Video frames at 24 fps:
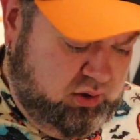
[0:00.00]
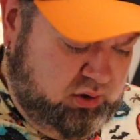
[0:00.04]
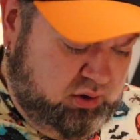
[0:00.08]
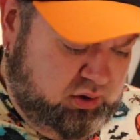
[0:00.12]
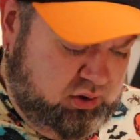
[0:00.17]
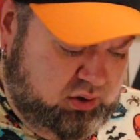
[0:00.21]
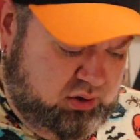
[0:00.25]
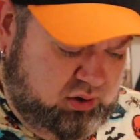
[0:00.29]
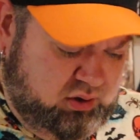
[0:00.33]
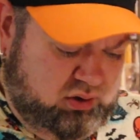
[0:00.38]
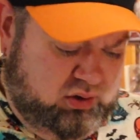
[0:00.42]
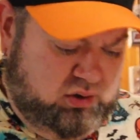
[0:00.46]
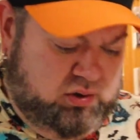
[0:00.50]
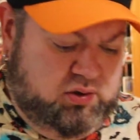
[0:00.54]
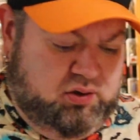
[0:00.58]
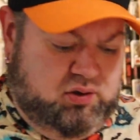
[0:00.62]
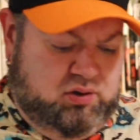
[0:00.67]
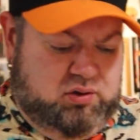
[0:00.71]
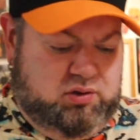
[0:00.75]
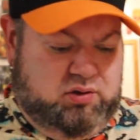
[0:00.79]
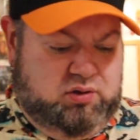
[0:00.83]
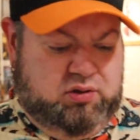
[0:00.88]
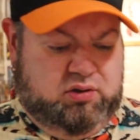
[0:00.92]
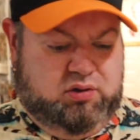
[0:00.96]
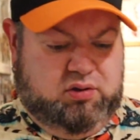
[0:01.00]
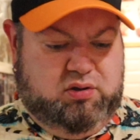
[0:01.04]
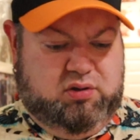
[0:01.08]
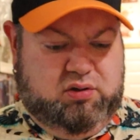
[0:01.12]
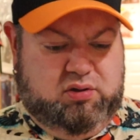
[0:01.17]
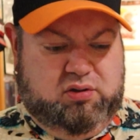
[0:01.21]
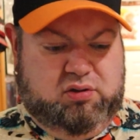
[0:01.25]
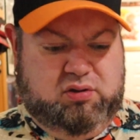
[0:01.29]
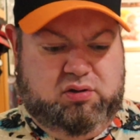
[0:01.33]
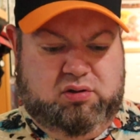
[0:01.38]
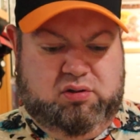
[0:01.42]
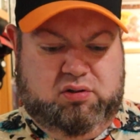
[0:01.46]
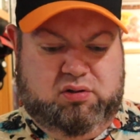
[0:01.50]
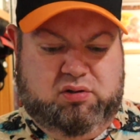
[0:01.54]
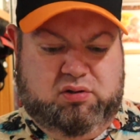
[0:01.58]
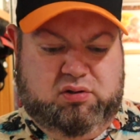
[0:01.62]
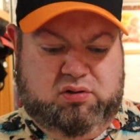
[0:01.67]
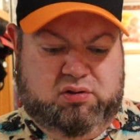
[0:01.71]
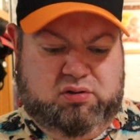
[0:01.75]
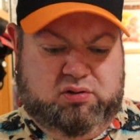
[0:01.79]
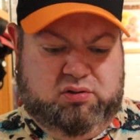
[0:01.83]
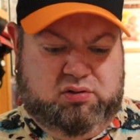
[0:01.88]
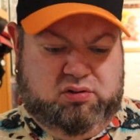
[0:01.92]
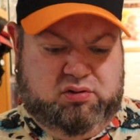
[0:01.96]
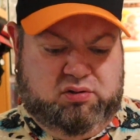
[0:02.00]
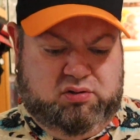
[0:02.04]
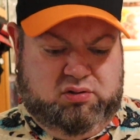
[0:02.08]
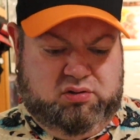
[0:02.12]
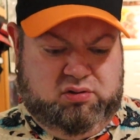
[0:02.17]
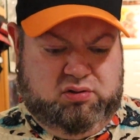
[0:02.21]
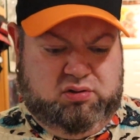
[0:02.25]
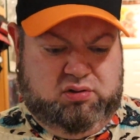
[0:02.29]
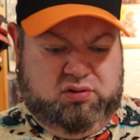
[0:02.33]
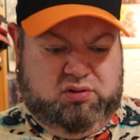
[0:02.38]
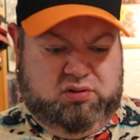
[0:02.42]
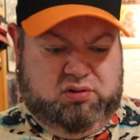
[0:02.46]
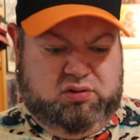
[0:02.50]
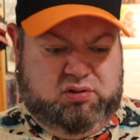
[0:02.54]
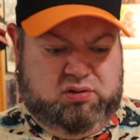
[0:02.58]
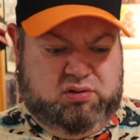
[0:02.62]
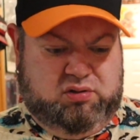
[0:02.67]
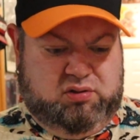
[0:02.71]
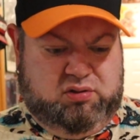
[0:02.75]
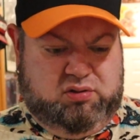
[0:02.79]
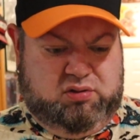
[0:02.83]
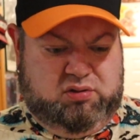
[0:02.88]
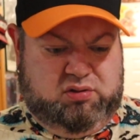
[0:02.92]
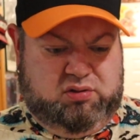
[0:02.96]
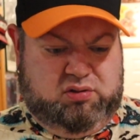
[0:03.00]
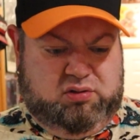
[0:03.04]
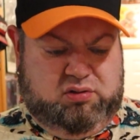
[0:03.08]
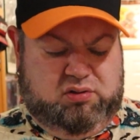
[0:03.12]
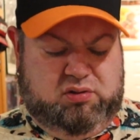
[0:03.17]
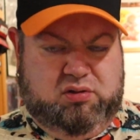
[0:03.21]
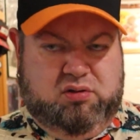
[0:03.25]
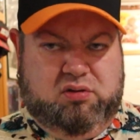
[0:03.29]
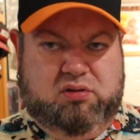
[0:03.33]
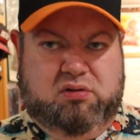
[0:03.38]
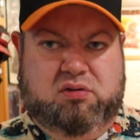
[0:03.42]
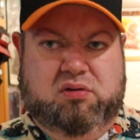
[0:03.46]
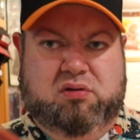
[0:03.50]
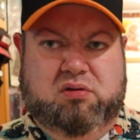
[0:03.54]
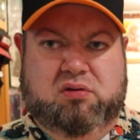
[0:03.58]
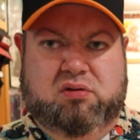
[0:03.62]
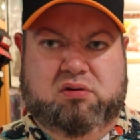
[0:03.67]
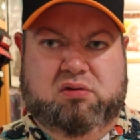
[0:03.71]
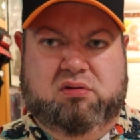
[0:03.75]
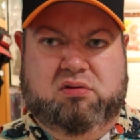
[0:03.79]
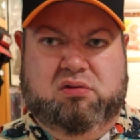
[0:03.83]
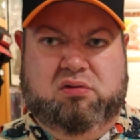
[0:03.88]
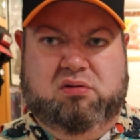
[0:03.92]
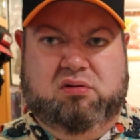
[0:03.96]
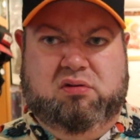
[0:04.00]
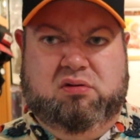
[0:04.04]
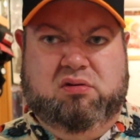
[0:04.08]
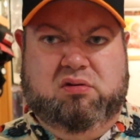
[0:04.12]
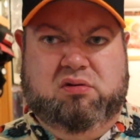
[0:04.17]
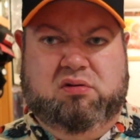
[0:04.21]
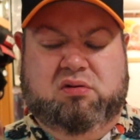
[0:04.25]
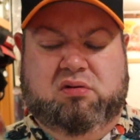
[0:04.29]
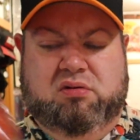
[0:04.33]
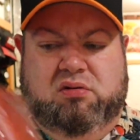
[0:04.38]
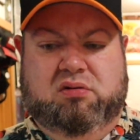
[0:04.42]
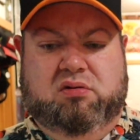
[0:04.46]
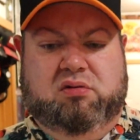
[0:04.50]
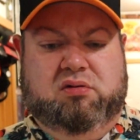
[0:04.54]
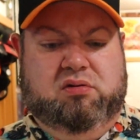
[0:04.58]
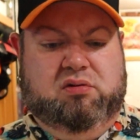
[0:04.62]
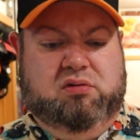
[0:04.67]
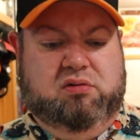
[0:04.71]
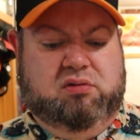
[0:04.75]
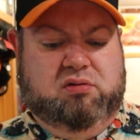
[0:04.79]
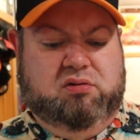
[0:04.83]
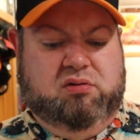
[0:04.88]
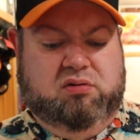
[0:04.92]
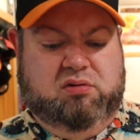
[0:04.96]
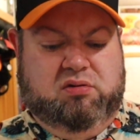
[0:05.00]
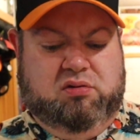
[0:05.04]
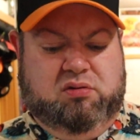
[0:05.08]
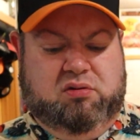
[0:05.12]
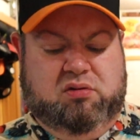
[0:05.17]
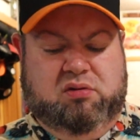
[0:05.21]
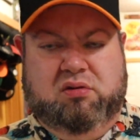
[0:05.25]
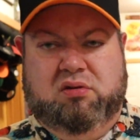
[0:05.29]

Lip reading: Nobody speaks.